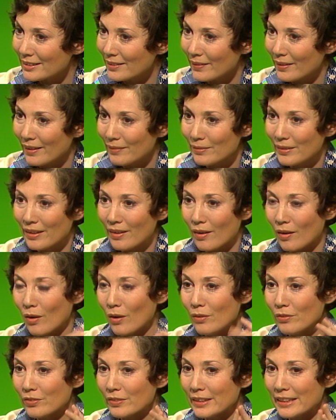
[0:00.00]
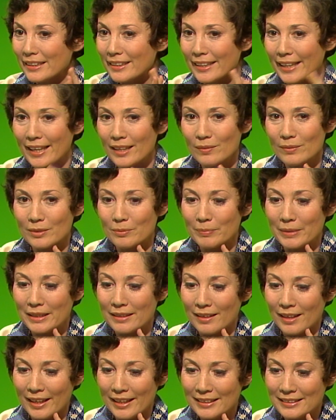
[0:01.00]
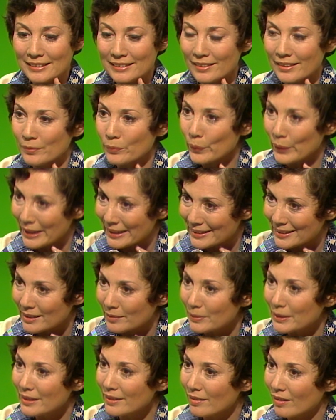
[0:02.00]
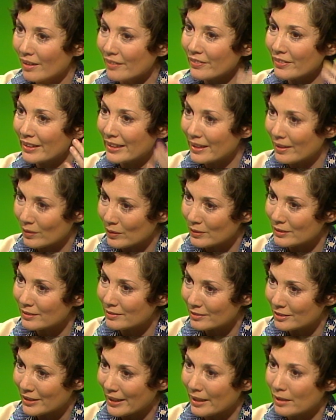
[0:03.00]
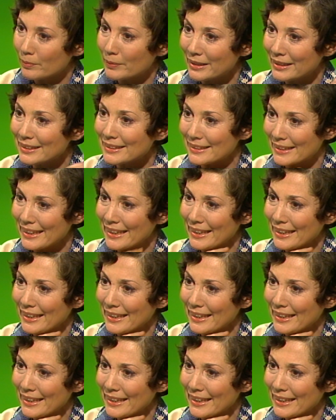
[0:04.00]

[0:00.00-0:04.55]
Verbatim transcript: So um, hopefully Ken would be nice and reasonable and offer the old gentleman the seat.